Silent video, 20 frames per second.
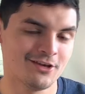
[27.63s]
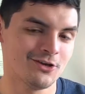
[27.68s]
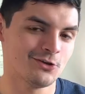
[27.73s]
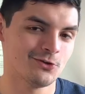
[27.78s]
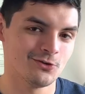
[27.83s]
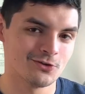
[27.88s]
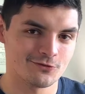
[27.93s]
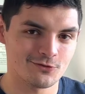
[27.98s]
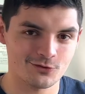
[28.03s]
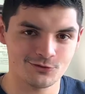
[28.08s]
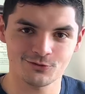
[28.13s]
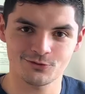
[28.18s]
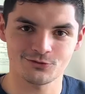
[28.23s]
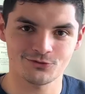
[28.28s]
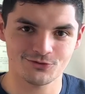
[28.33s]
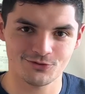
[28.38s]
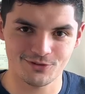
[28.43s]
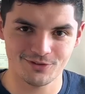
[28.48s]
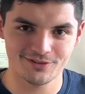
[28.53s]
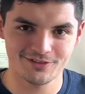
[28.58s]
universal
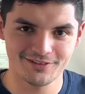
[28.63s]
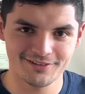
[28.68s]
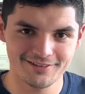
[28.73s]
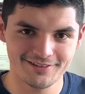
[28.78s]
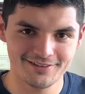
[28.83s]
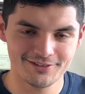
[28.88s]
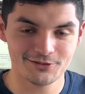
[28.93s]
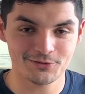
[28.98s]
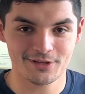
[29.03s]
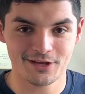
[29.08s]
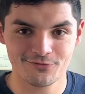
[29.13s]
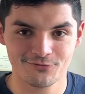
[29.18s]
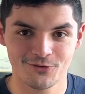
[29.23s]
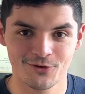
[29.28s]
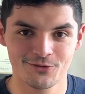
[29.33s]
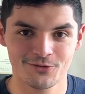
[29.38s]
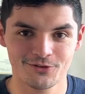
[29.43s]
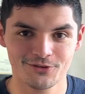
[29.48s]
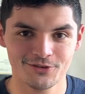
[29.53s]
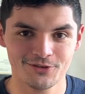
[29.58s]
control. So without
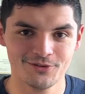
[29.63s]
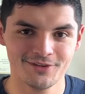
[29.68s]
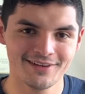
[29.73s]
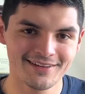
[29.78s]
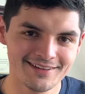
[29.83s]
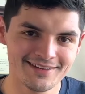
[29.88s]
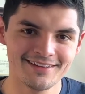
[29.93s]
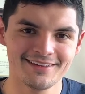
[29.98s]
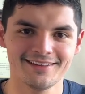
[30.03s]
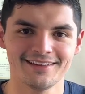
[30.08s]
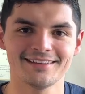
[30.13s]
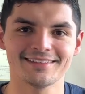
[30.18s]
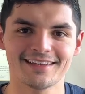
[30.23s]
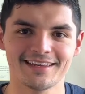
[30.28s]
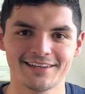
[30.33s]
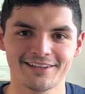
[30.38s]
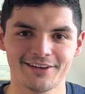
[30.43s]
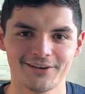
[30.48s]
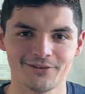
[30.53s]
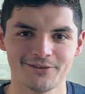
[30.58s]
further ado, Let's get
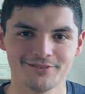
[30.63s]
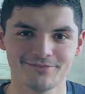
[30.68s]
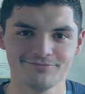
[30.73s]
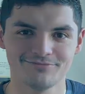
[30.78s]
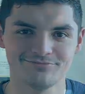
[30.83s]
it going.